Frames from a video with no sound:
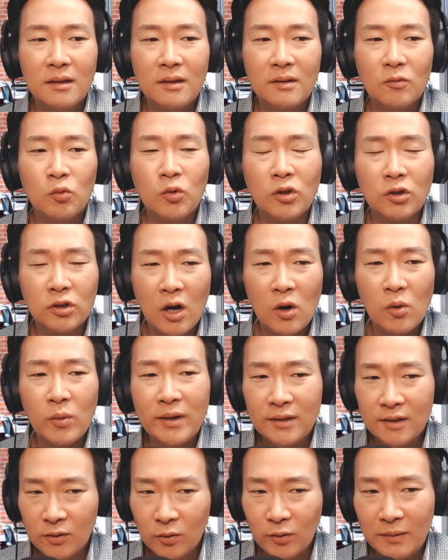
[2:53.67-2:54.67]
we'll go
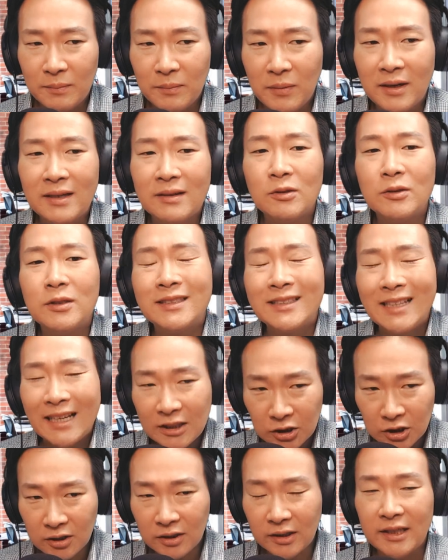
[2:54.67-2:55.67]
into it, but
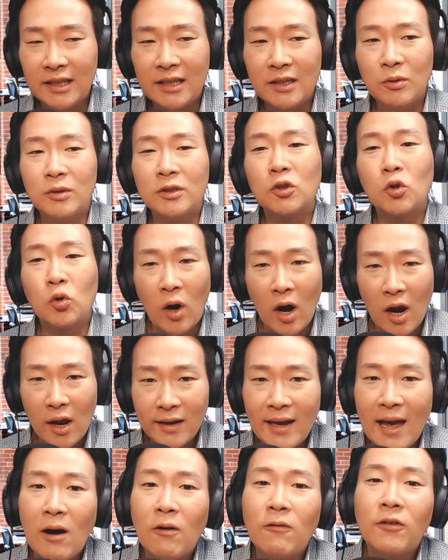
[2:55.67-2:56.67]
essentially he was
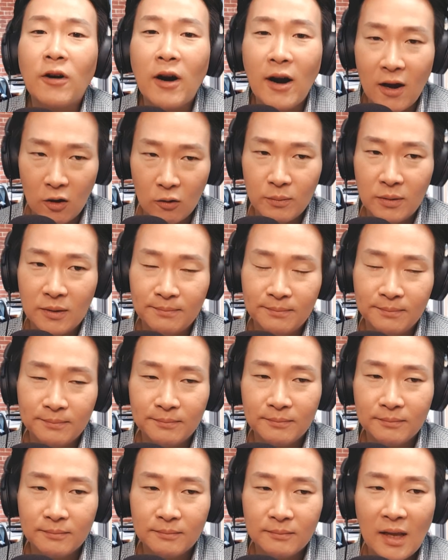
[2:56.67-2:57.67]
crying out for help.
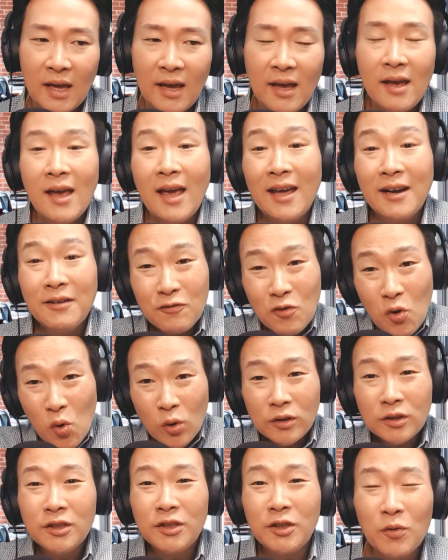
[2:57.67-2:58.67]
And of
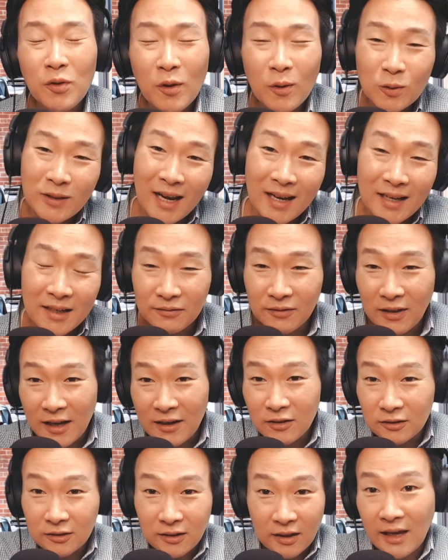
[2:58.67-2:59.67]
course, those kind of
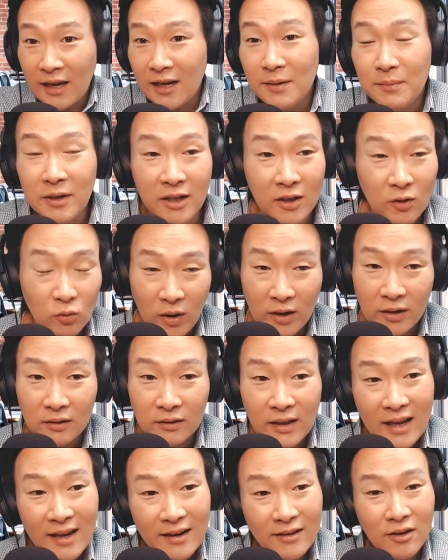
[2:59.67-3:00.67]
letters, anybody can write a
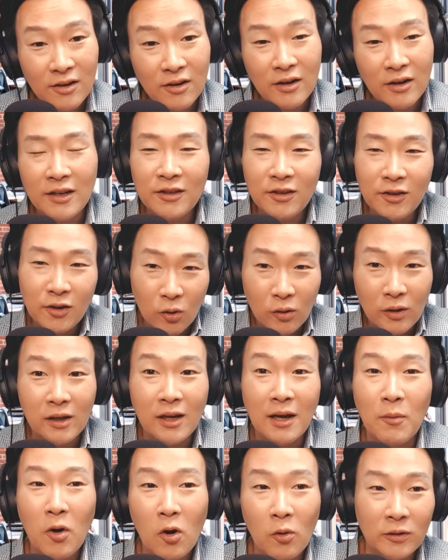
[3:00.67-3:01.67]
letter,
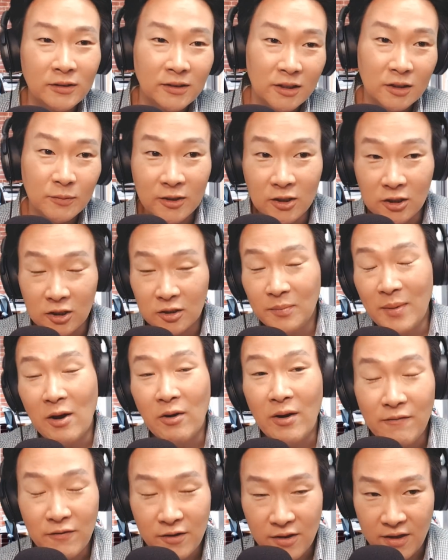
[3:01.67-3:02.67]
I'm always suspicious
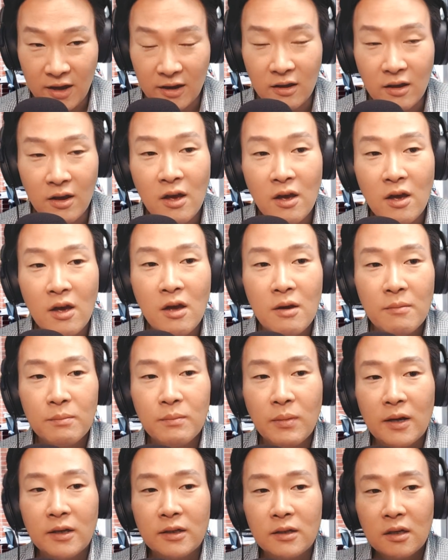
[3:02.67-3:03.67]
about everything.
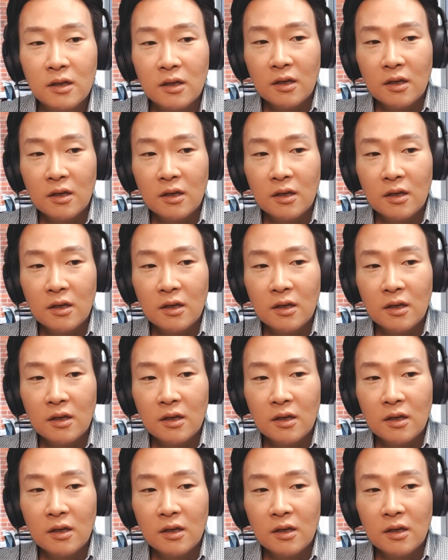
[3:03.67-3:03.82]
But